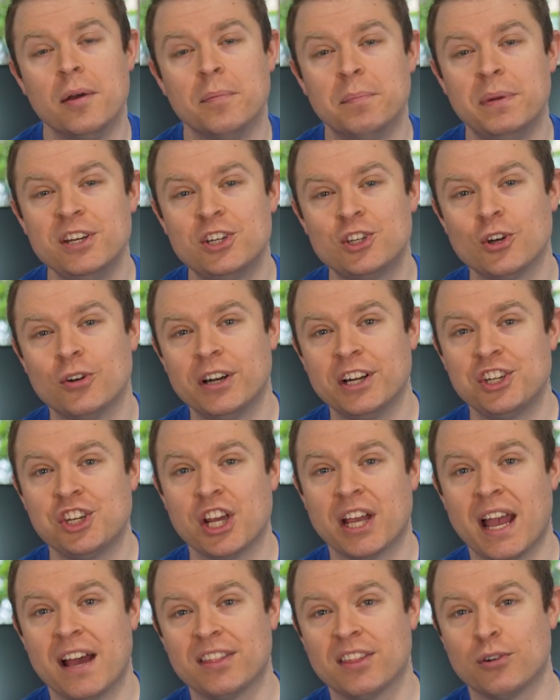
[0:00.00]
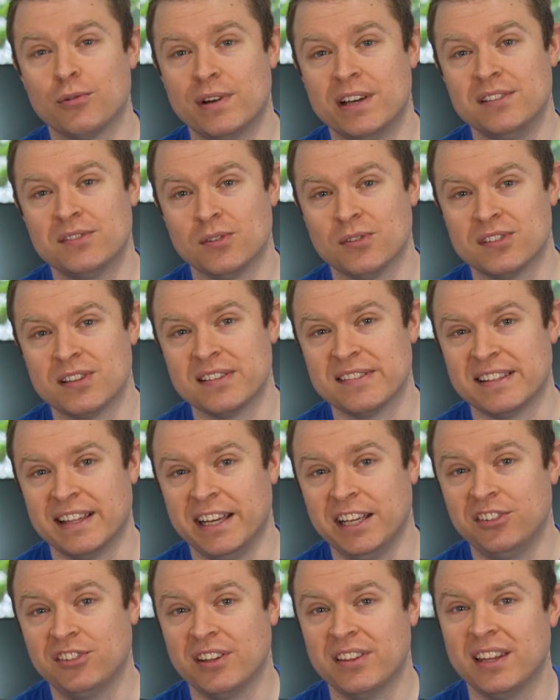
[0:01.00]
Be sure to check out the resources
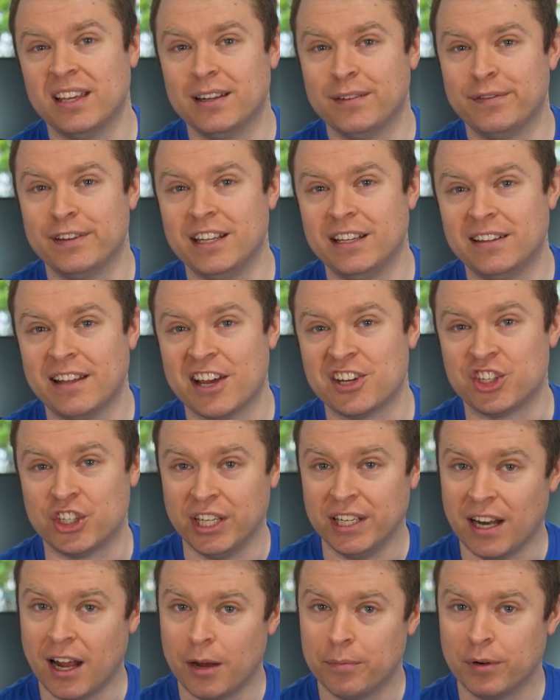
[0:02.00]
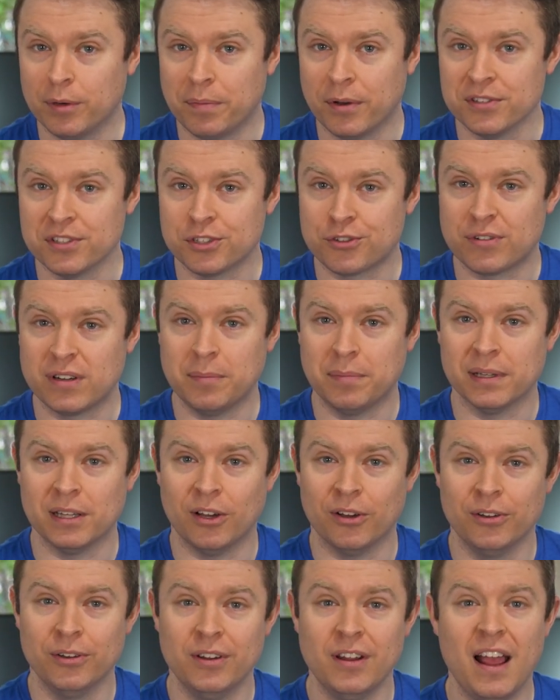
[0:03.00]
link to the Infinidash GitHub repository
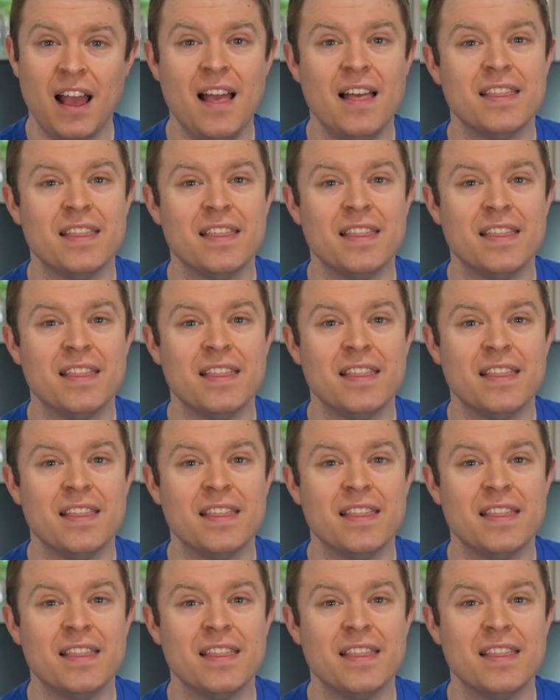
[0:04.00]
below.